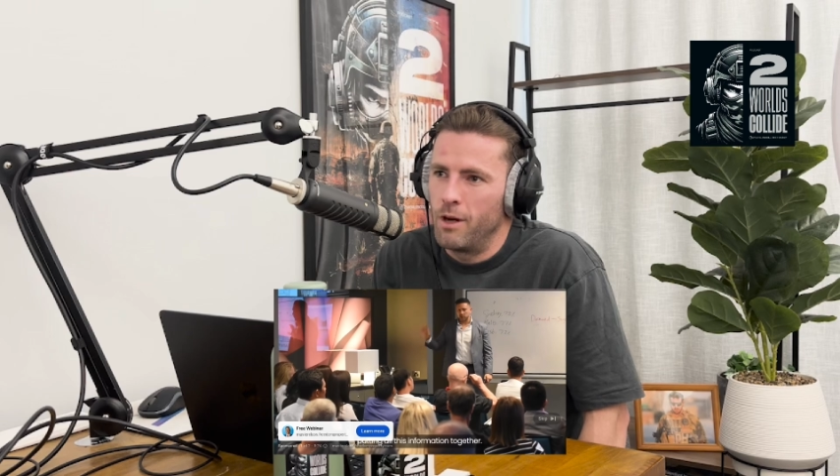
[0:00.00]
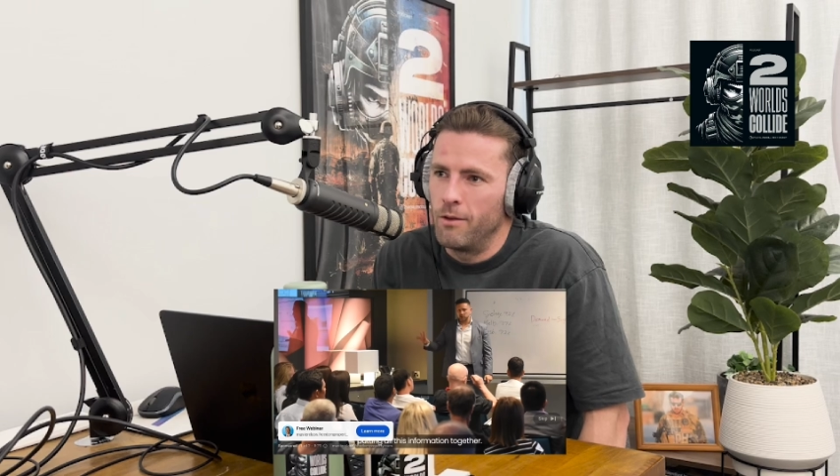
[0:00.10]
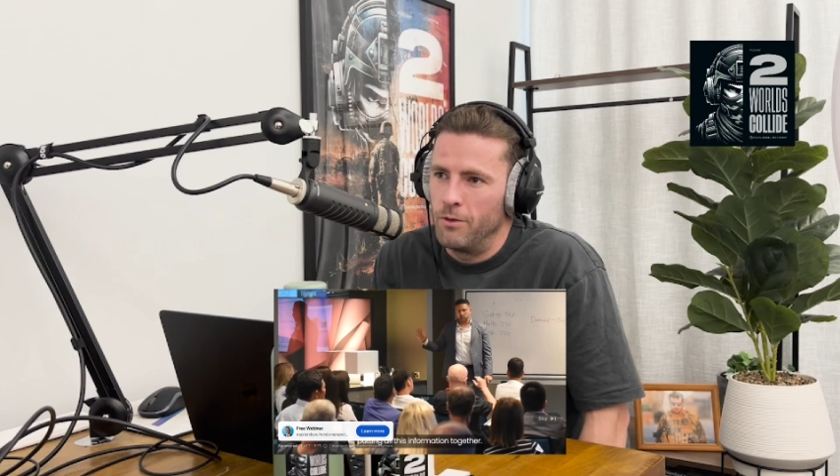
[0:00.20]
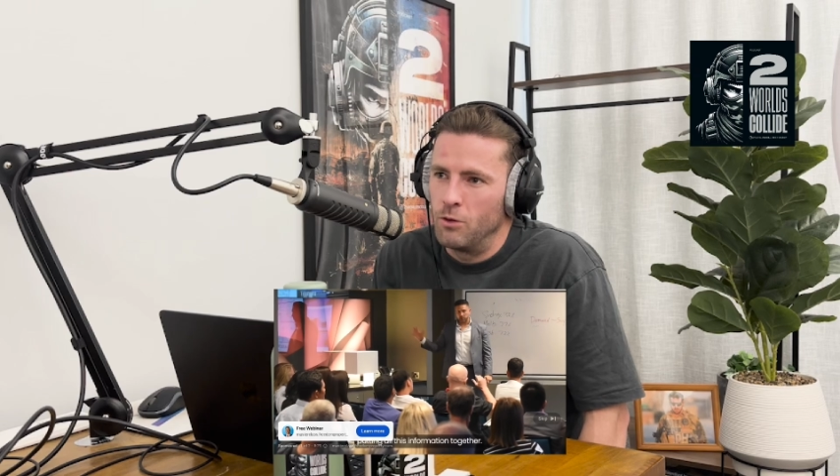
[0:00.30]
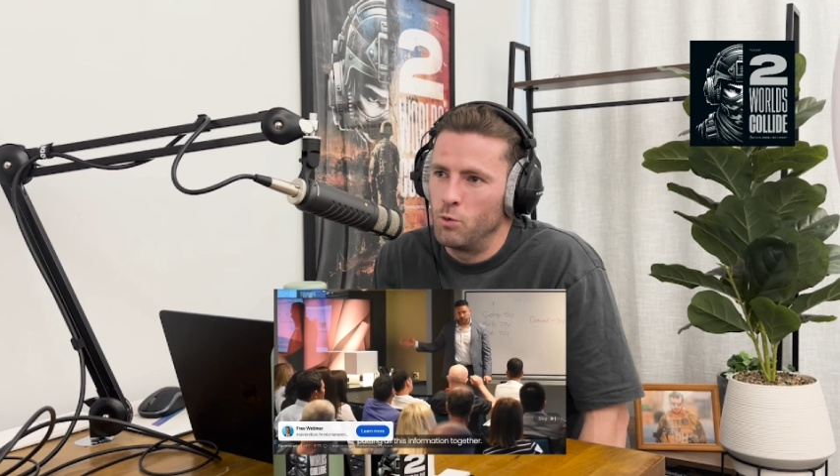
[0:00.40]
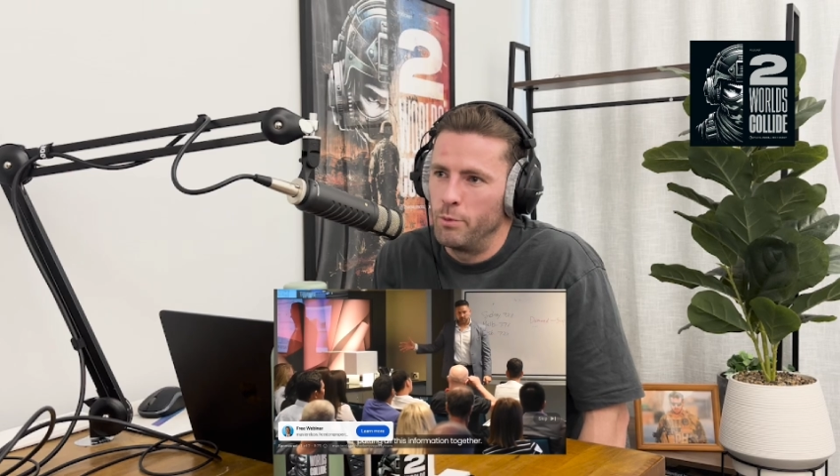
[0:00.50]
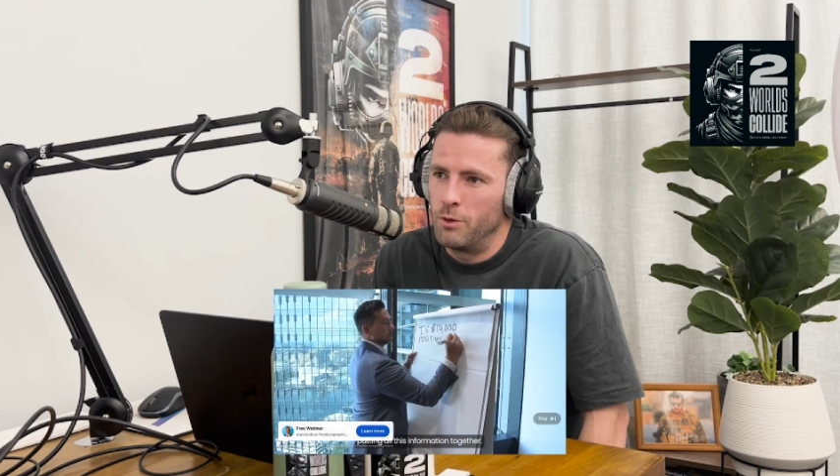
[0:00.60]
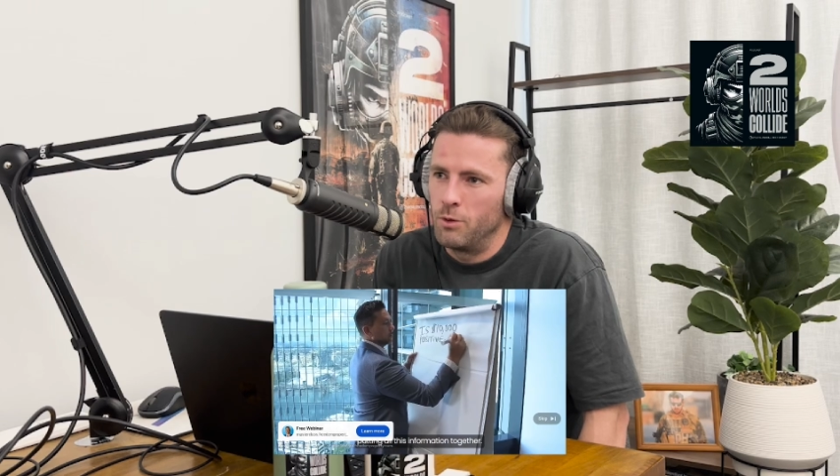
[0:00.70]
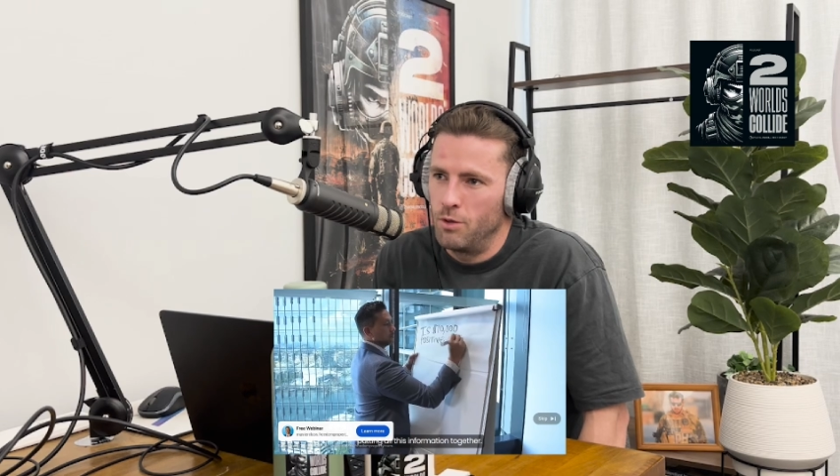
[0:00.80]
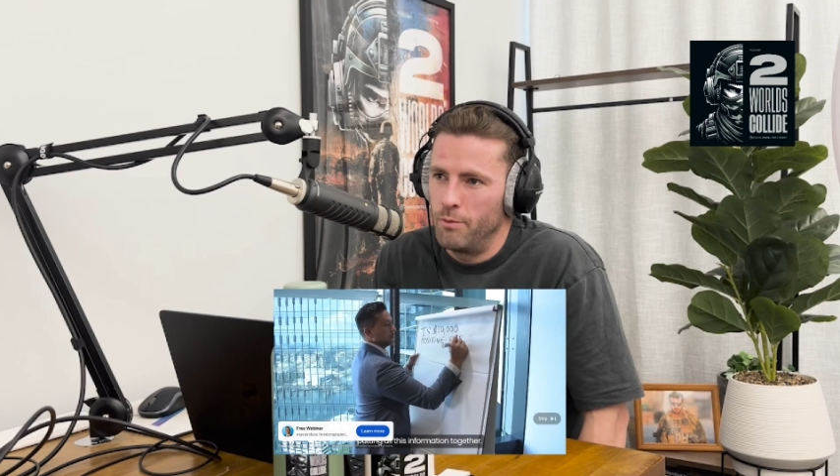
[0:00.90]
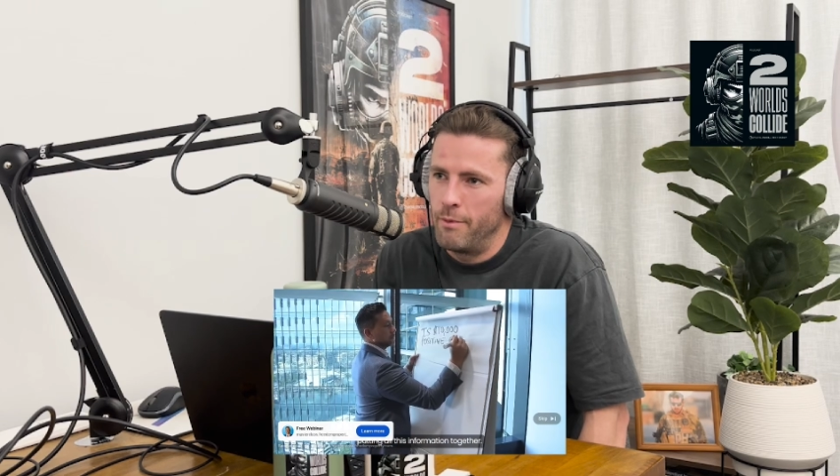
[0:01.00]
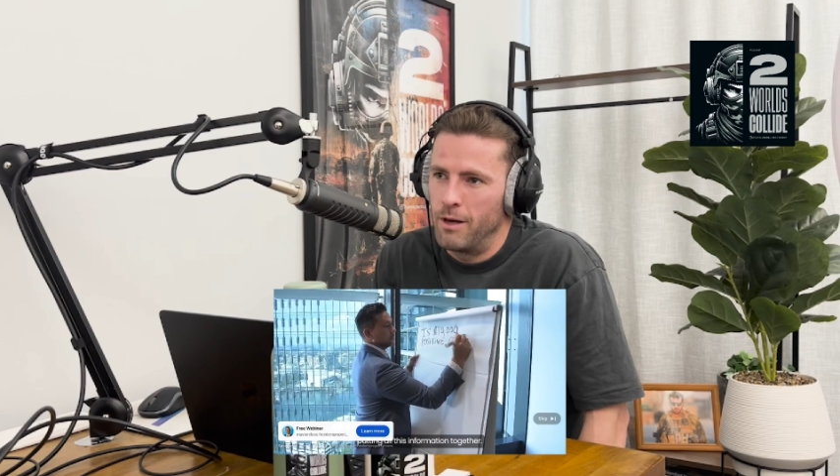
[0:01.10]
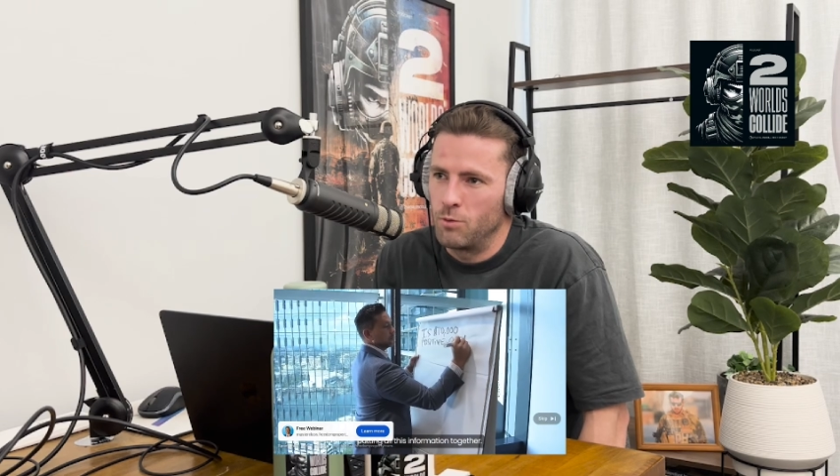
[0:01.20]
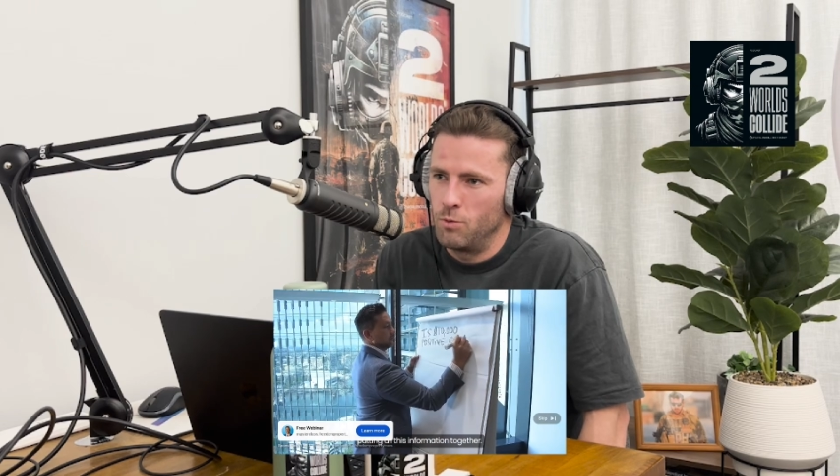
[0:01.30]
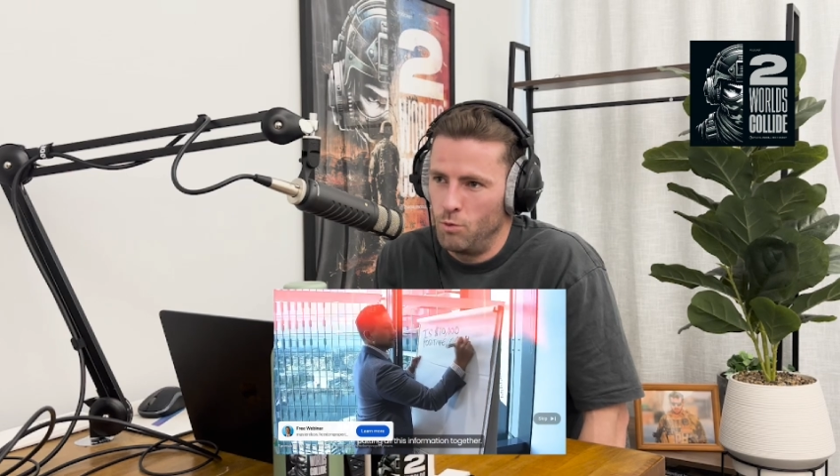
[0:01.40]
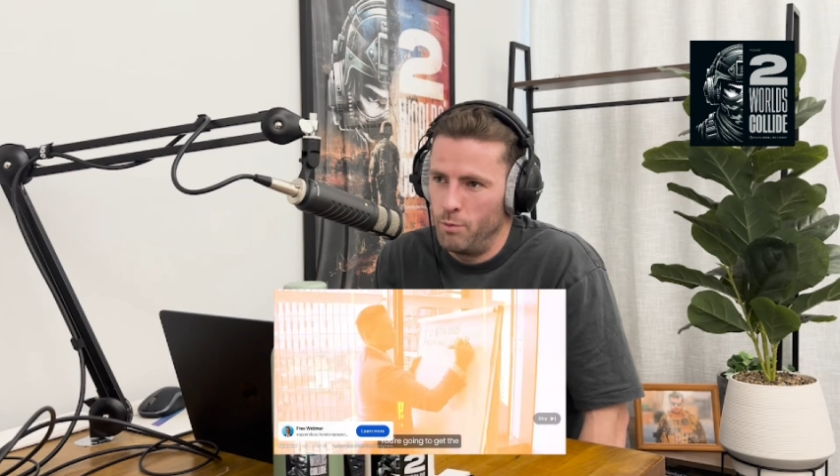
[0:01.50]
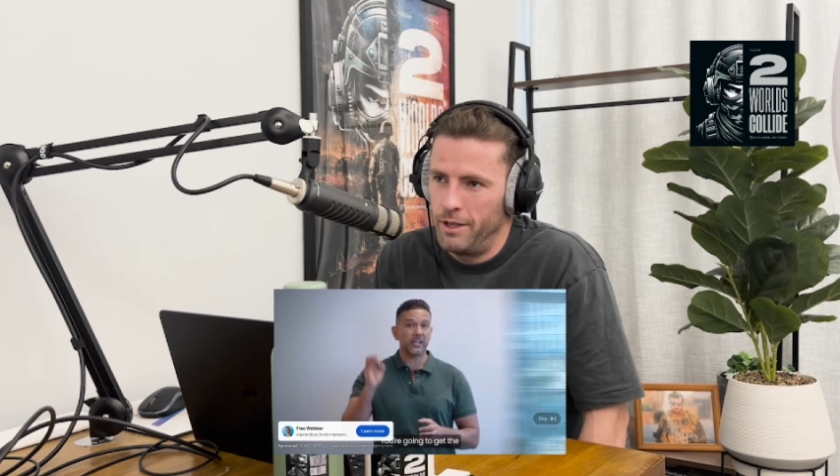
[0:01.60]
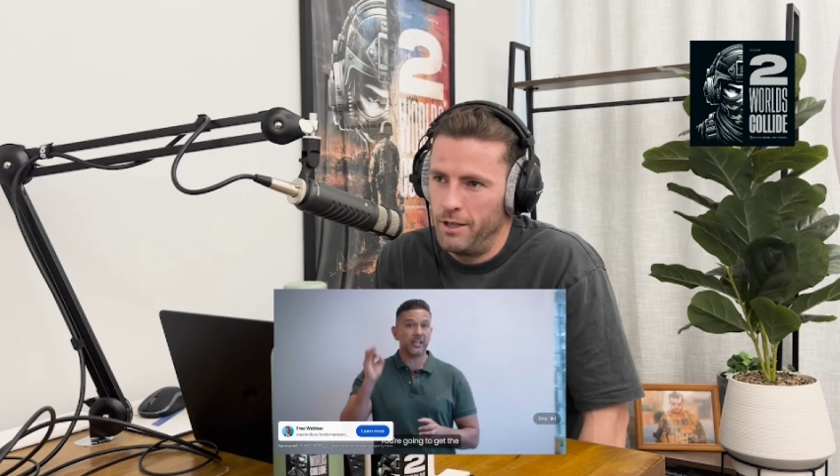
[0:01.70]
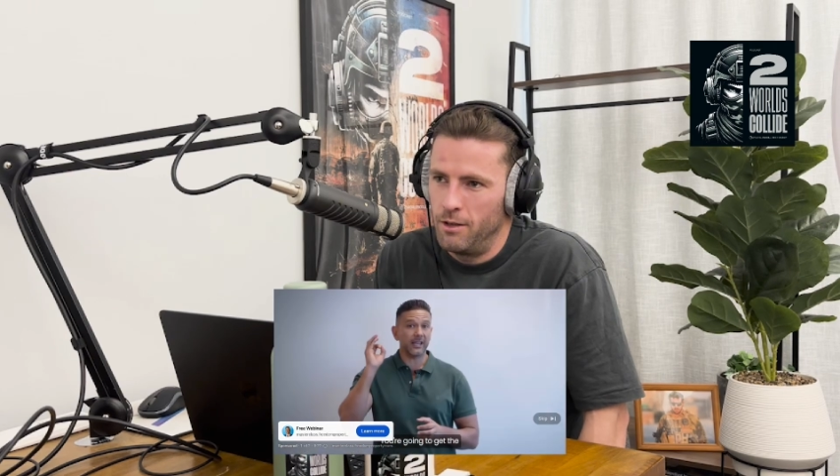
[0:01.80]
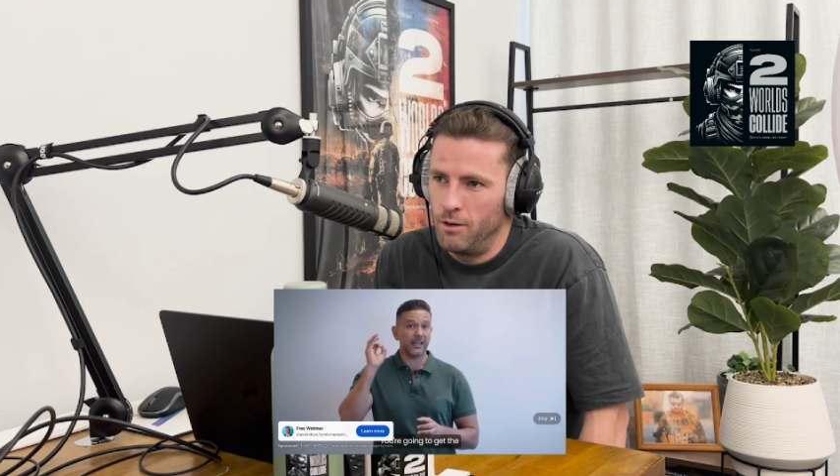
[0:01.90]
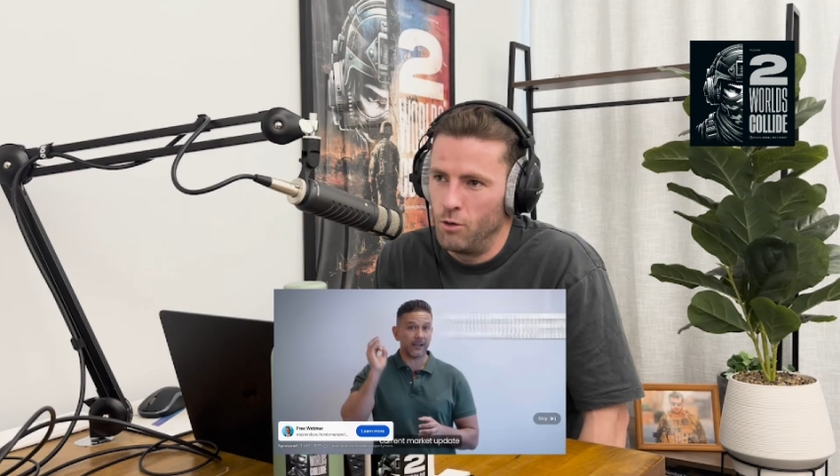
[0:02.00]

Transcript: beneficial because your muscles would be